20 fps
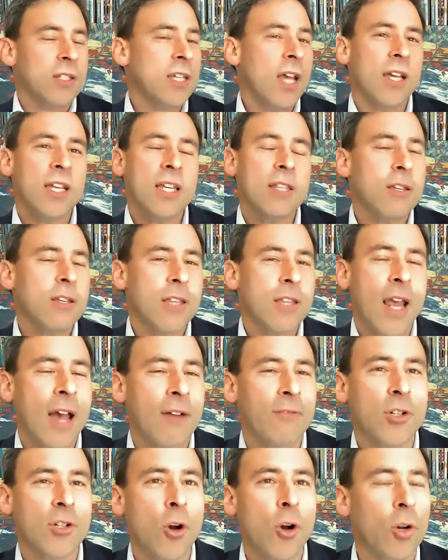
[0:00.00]
either they have
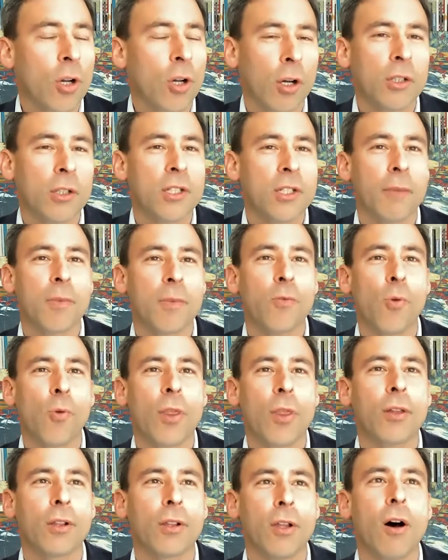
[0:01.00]
no concept of what
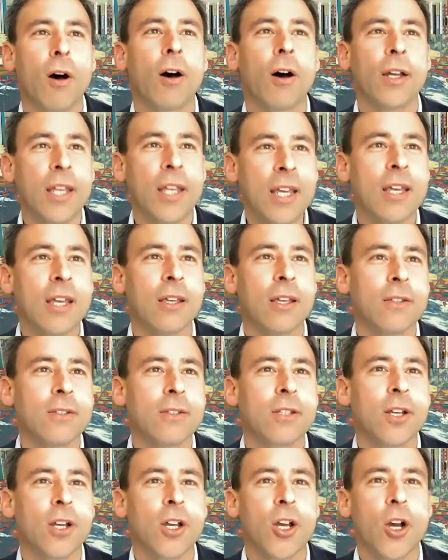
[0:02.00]
the law
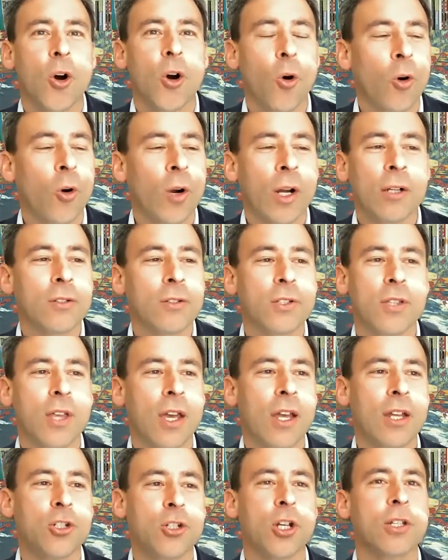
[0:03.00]
is, or else
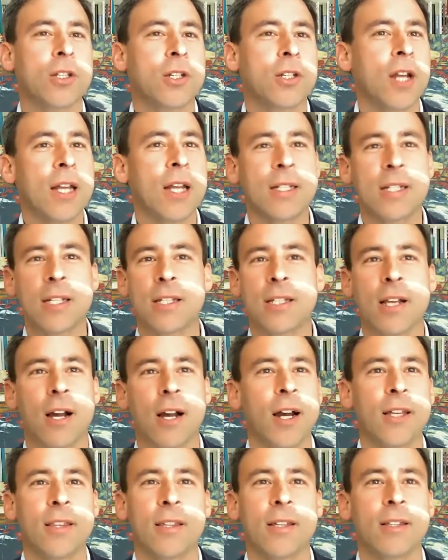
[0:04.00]
they just
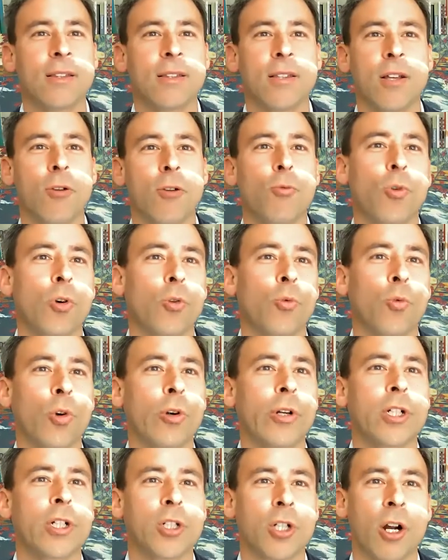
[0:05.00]
decide that no, we're
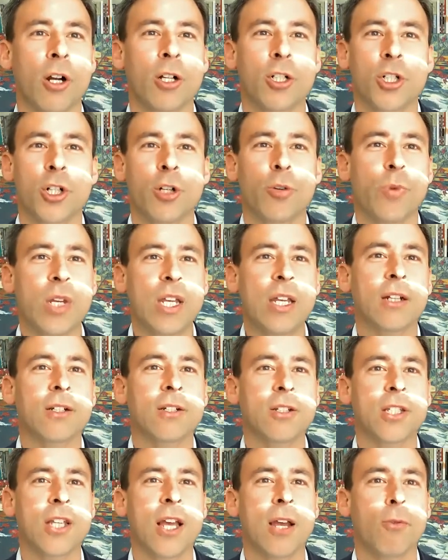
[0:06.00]
in charge here. We get to
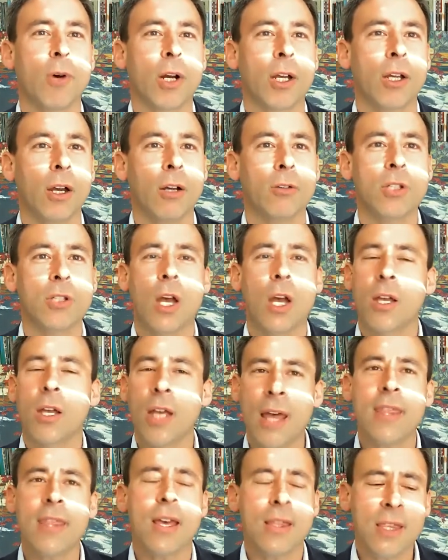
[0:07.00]
say what goes.
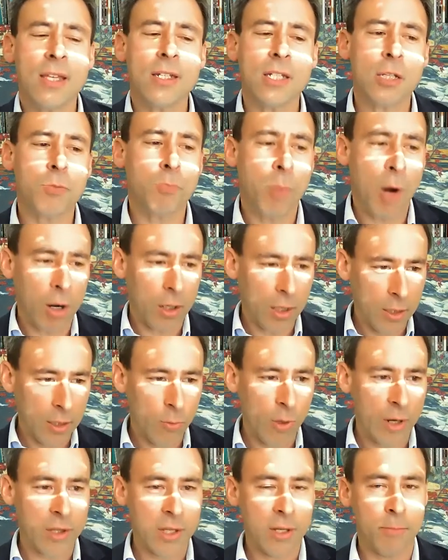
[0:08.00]
And this is partly
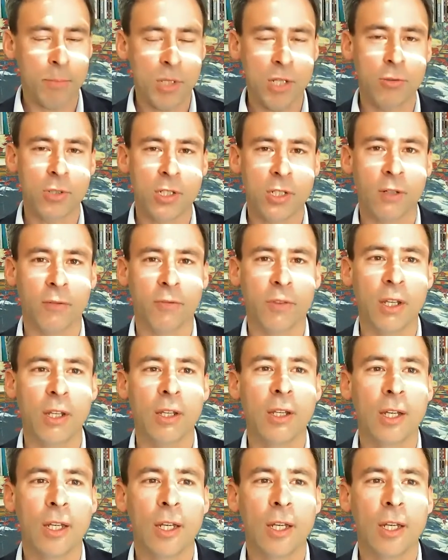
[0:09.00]
where the abuse of the